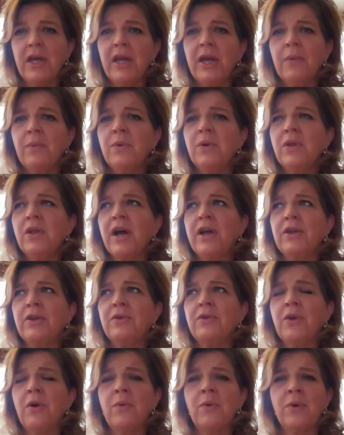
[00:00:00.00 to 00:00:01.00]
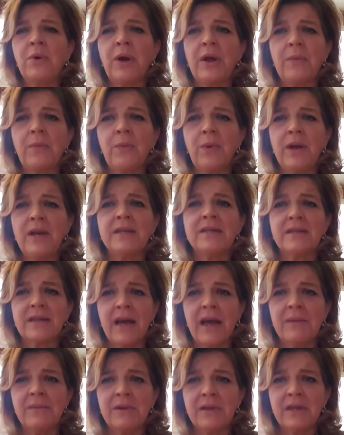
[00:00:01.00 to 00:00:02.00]
It will let you know when it's
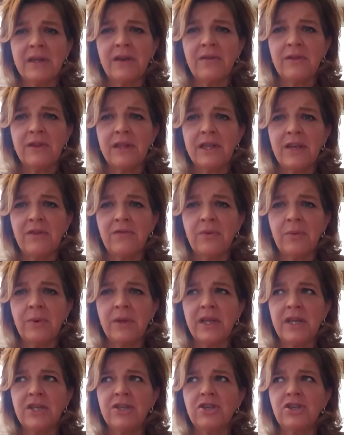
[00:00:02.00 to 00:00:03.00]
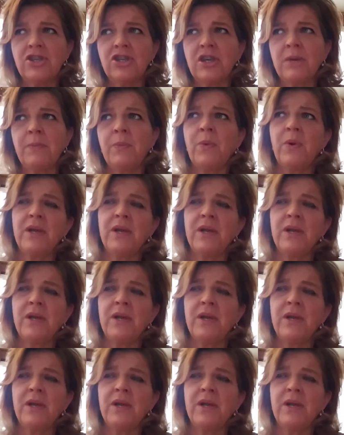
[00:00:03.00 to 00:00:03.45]
time to leave a relationship,